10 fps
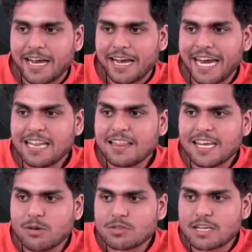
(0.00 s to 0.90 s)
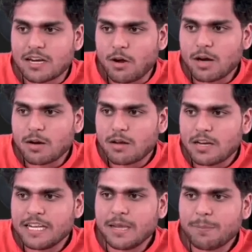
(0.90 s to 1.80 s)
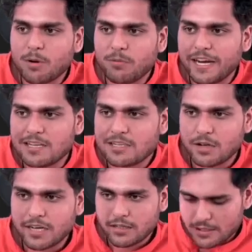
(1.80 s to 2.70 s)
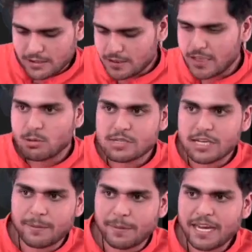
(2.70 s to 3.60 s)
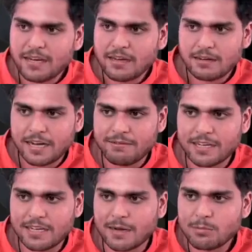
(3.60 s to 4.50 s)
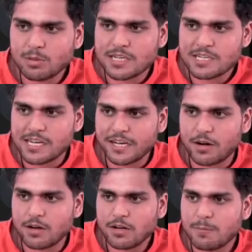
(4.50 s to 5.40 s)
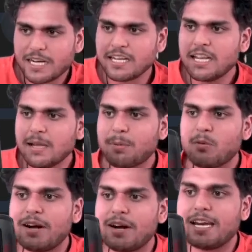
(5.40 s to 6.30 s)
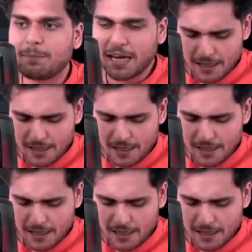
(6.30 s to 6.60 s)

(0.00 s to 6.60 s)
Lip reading: in the user or in the profile, sorry, this is the user API. I will come to this later on, but in the profile API,